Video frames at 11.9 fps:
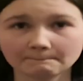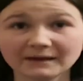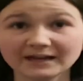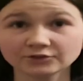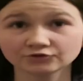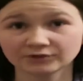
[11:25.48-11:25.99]

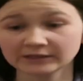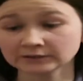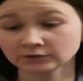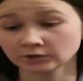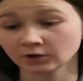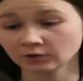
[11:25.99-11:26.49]

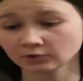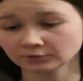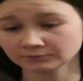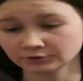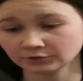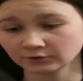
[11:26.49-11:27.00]
Bellatrix got
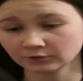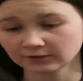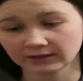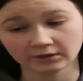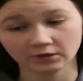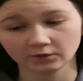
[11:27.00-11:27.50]
up to look
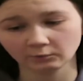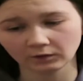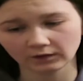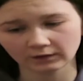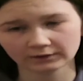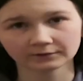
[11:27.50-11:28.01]
at her
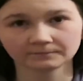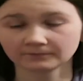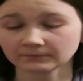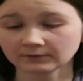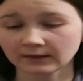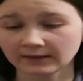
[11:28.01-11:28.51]
work.
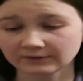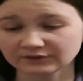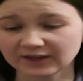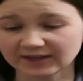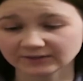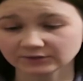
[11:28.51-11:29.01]

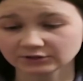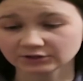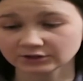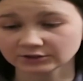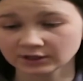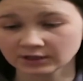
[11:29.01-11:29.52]
Then
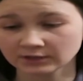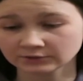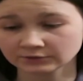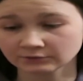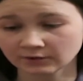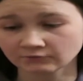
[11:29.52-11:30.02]
she
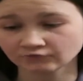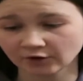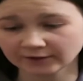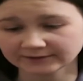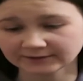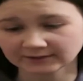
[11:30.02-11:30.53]
turned to her
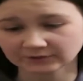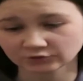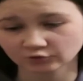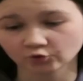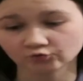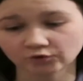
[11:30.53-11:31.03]
right and
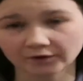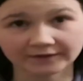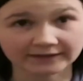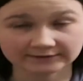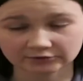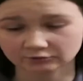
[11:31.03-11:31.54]
saw Ron
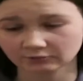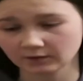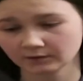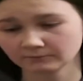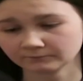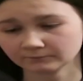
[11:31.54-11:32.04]
next to
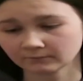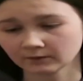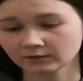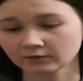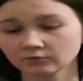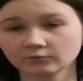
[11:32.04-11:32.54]
her.
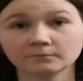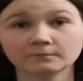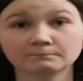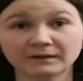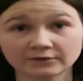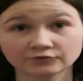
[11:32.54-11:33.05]

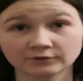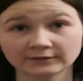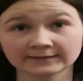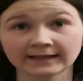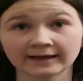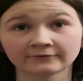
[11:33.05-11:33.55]

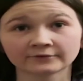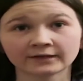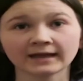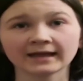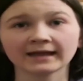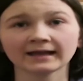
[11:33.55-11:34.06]
Bellatrix laughed.
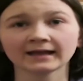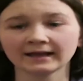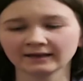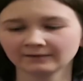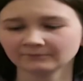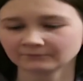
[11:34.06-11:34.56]
Ah!